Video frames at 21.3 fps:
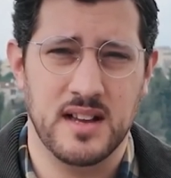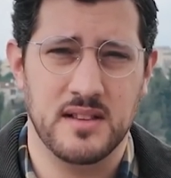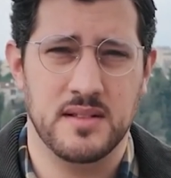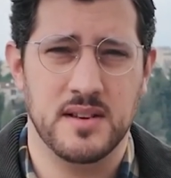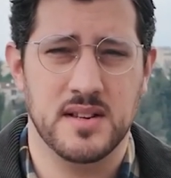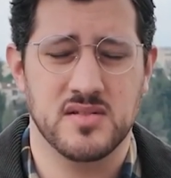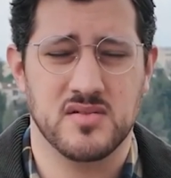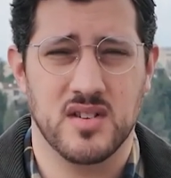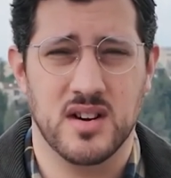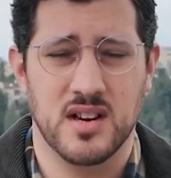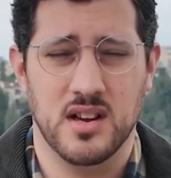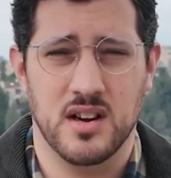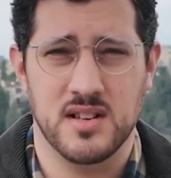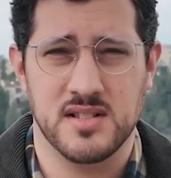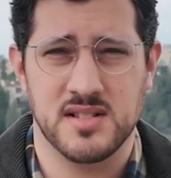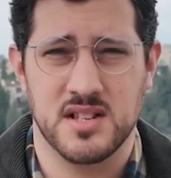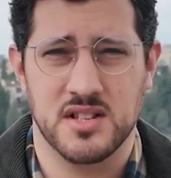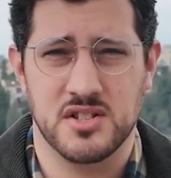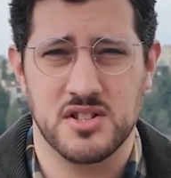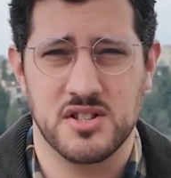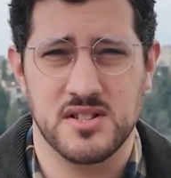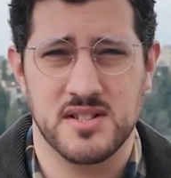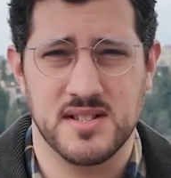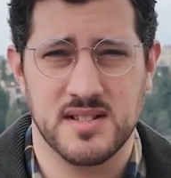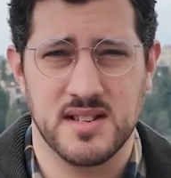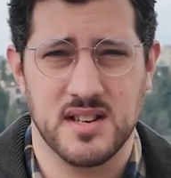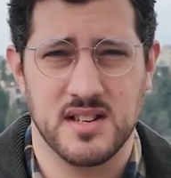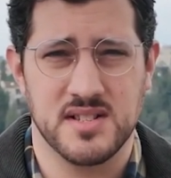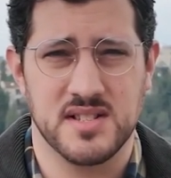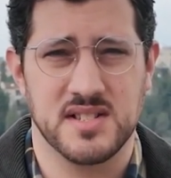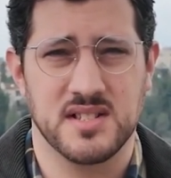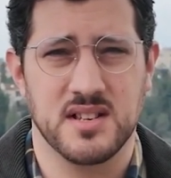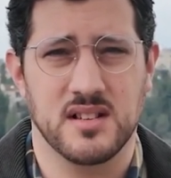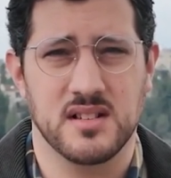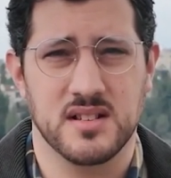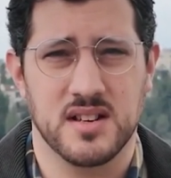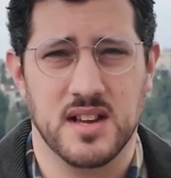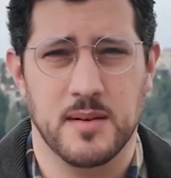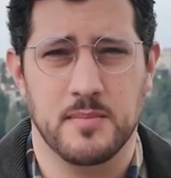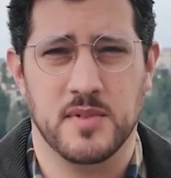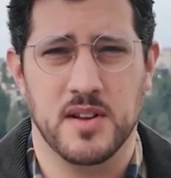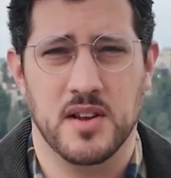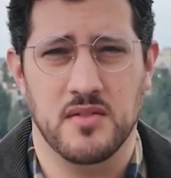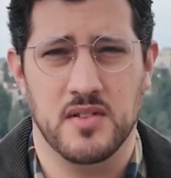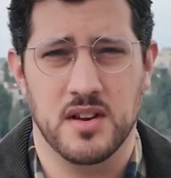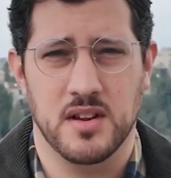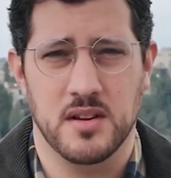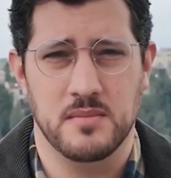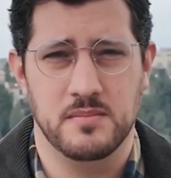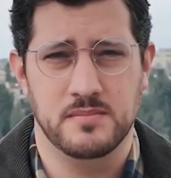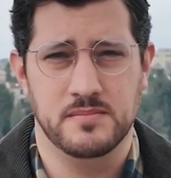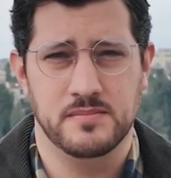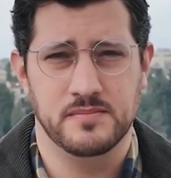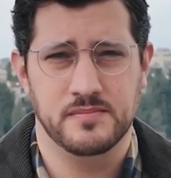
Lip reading: and the Israeli hostages that are still in captivity.